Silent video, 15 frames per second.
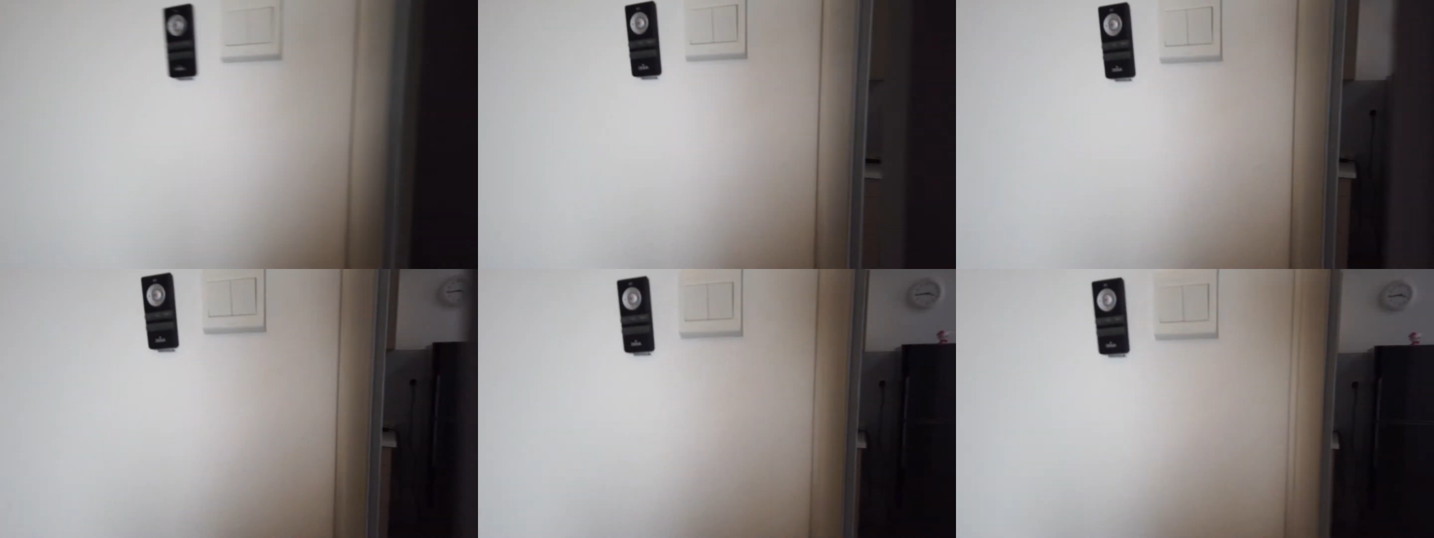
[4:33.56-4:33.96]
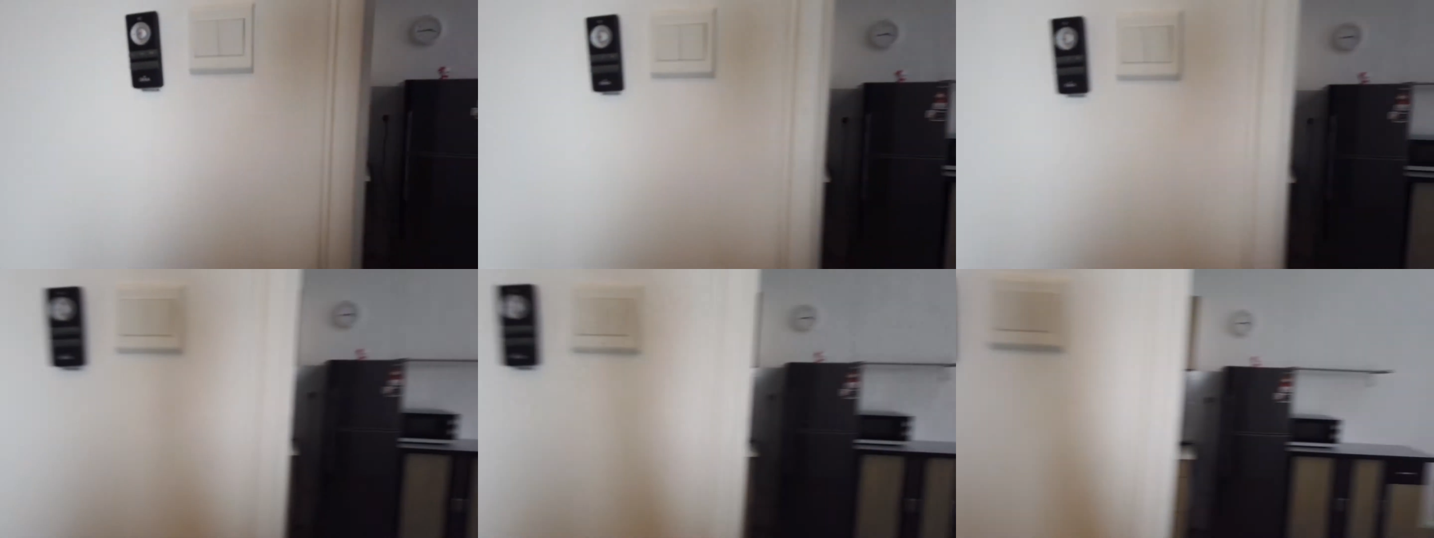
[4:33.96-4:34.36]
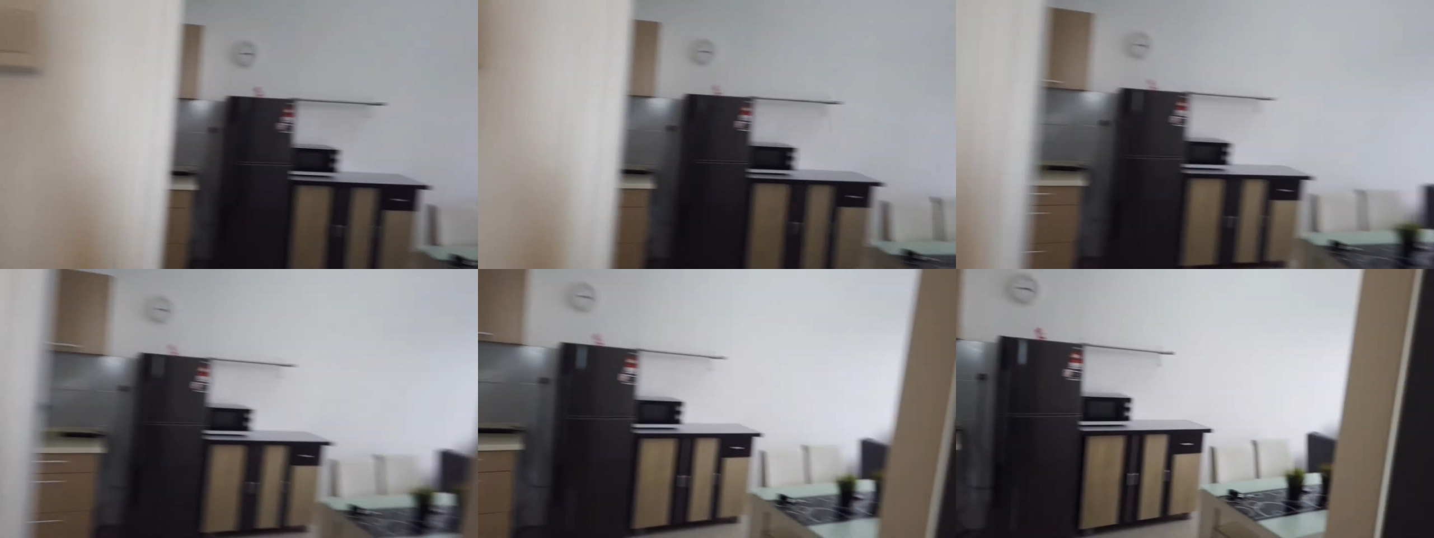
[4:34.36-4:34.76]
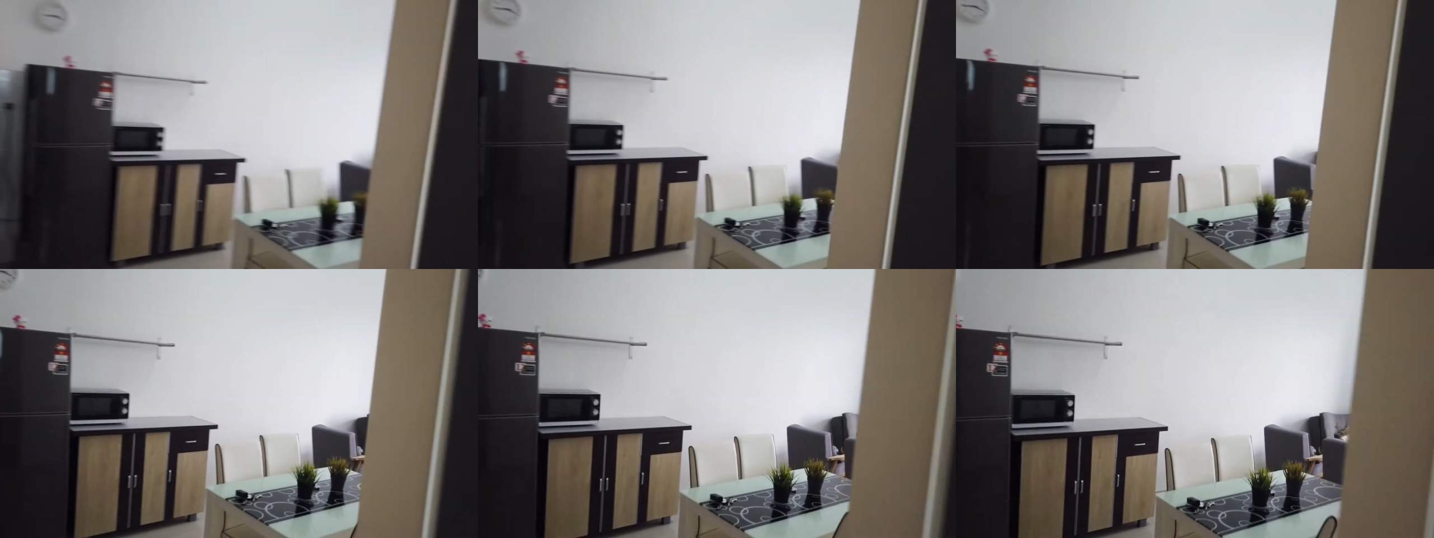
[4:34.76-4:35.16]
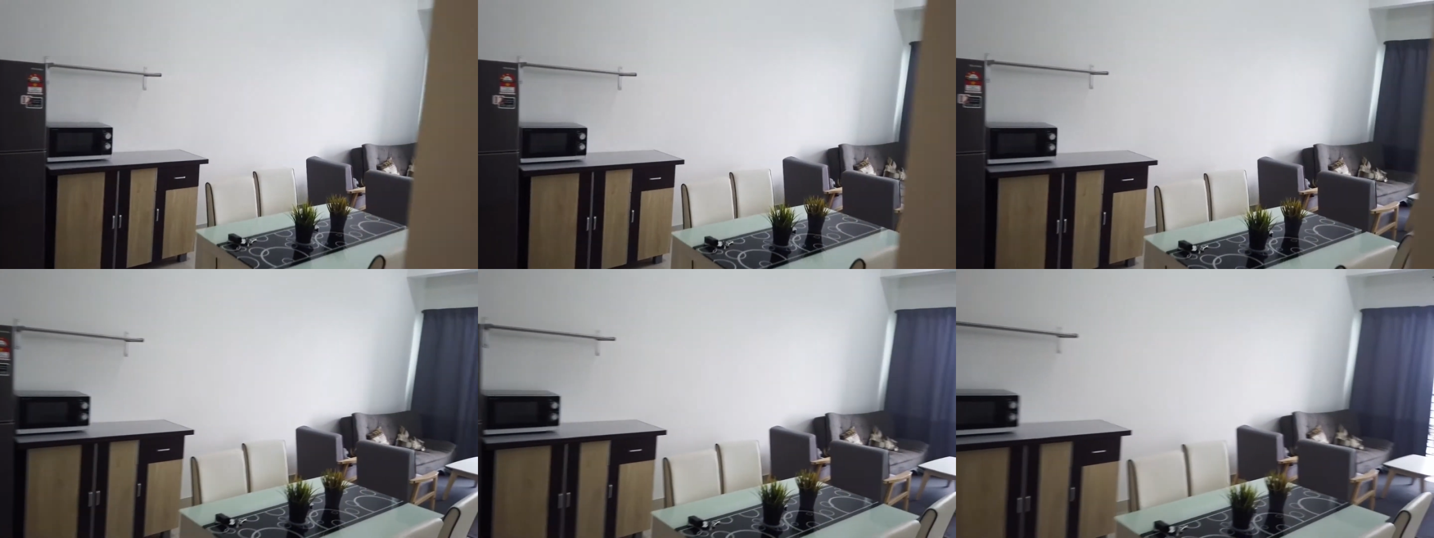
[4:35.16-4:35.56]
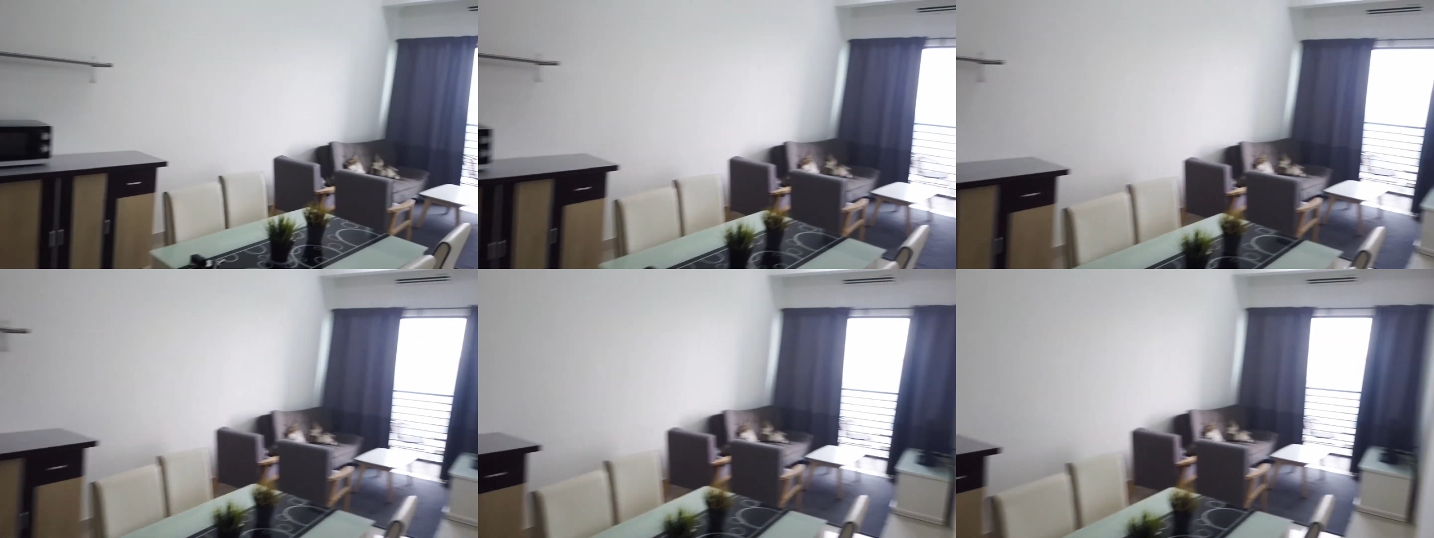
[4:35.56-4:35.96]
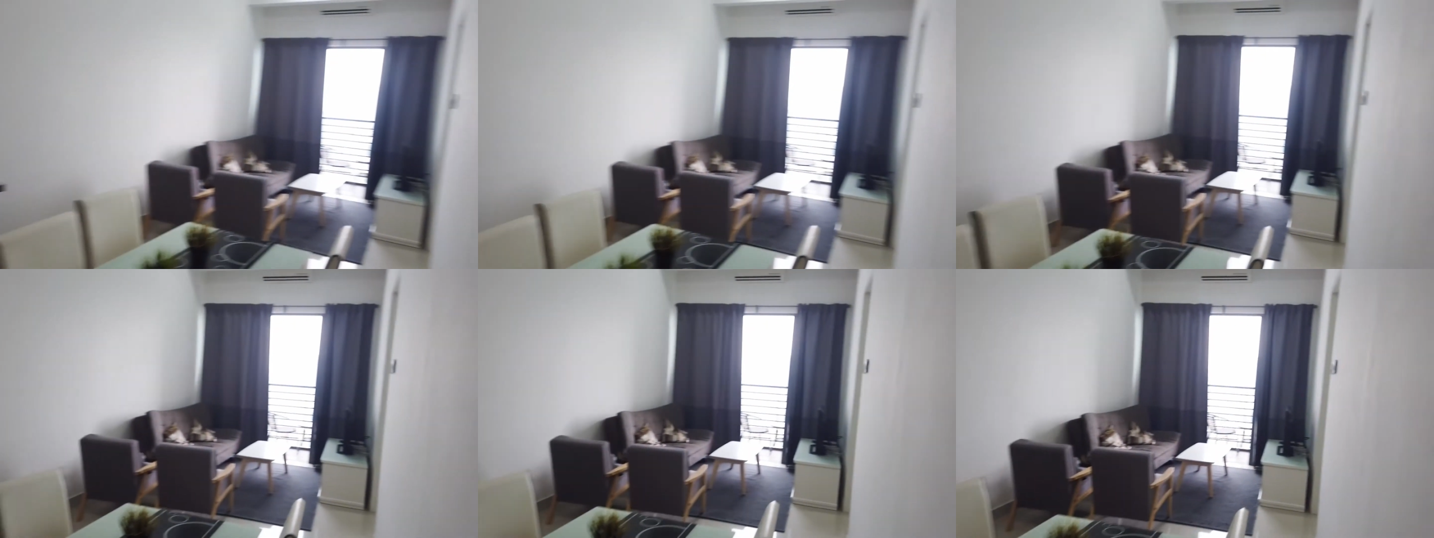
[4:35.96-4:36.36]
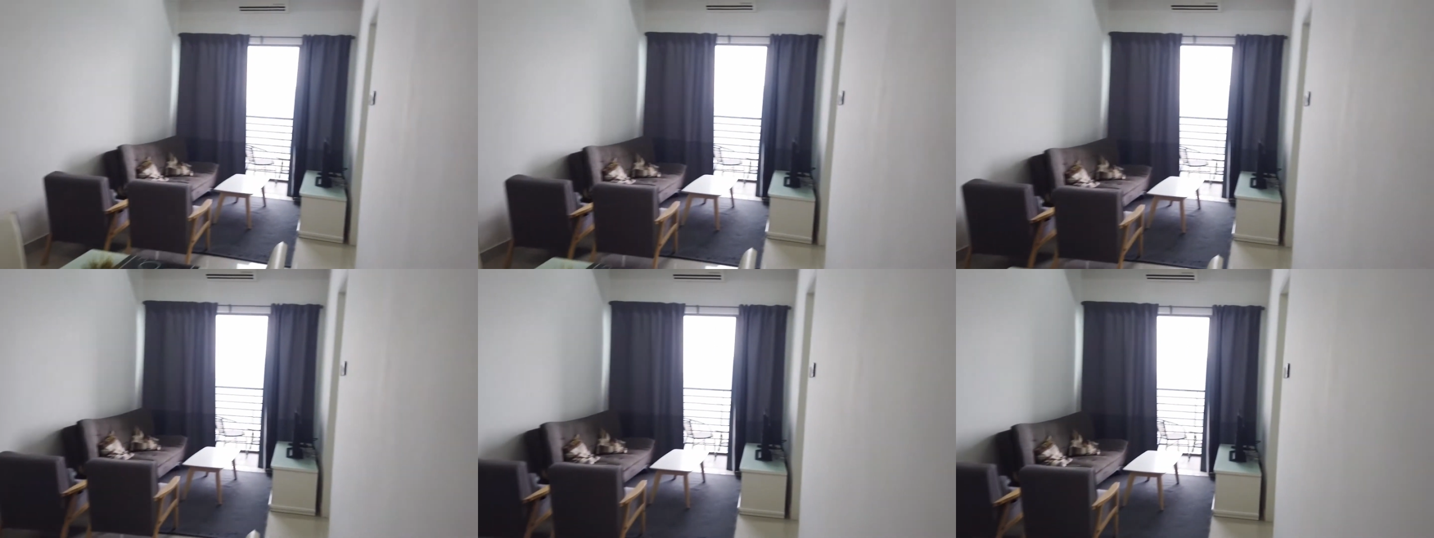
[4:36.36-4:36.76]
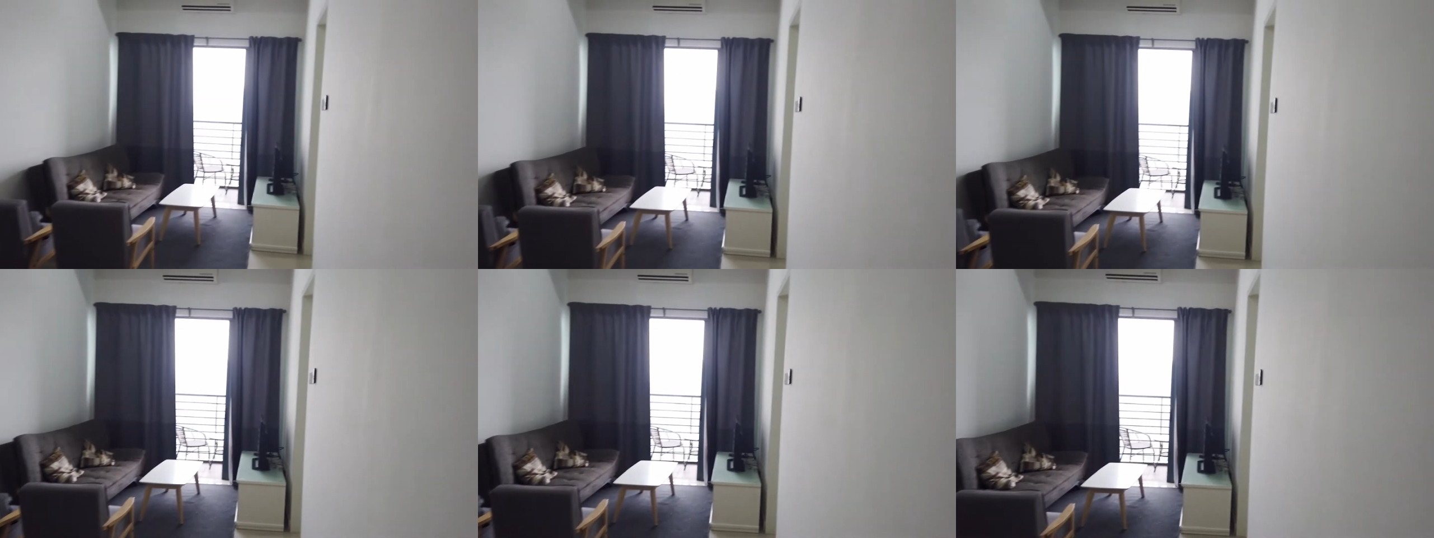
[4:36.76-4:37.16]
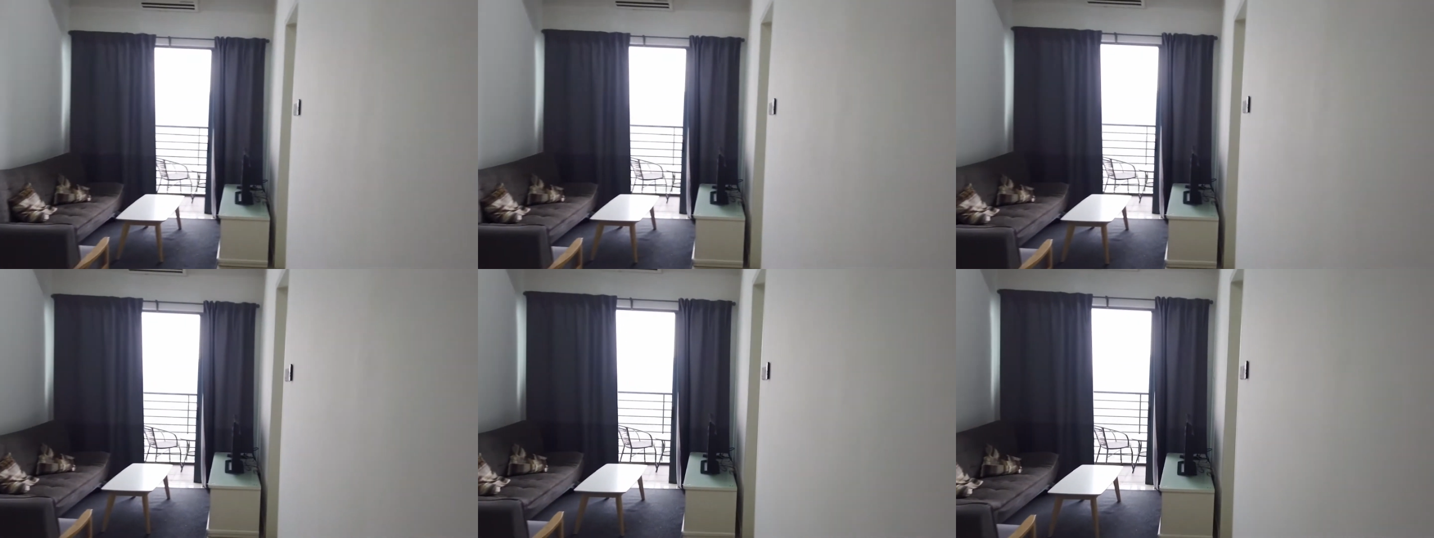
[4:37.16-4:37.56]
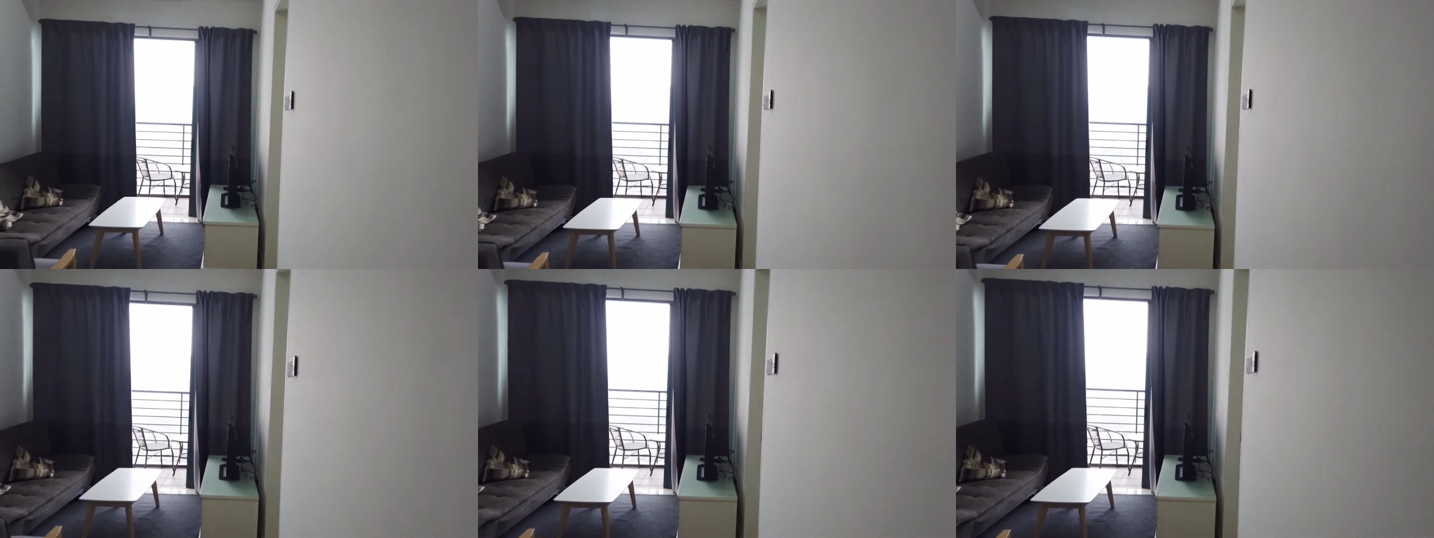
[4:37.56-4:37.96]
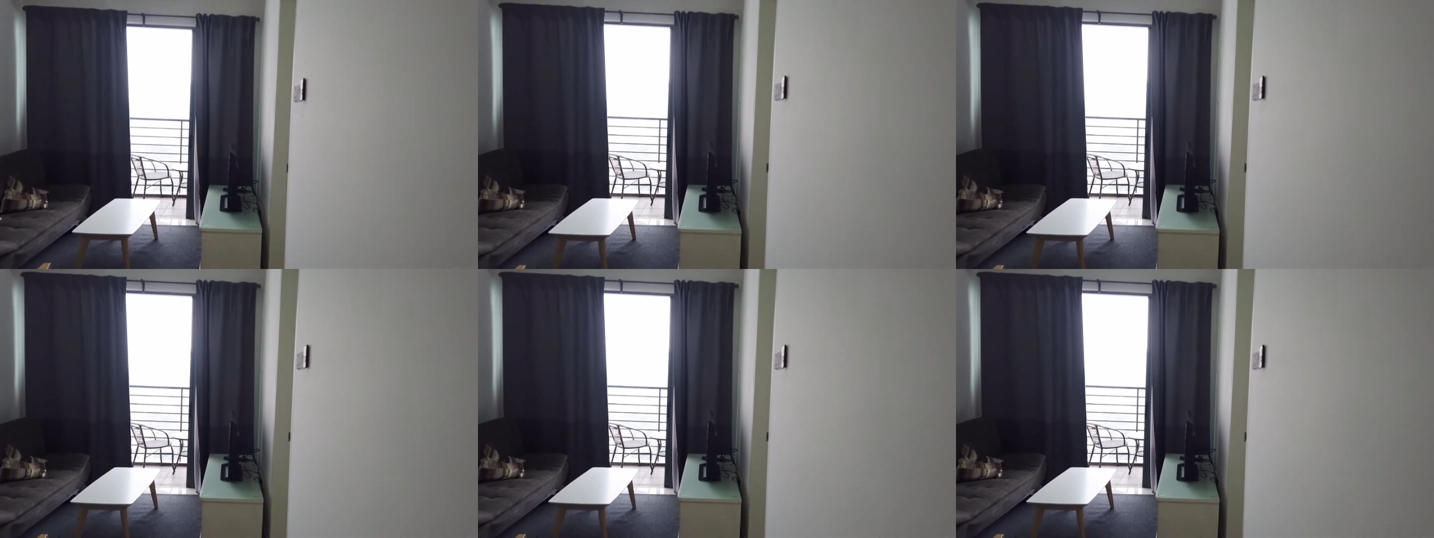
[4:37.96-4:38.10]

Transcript: Nobody's mouth can be seen.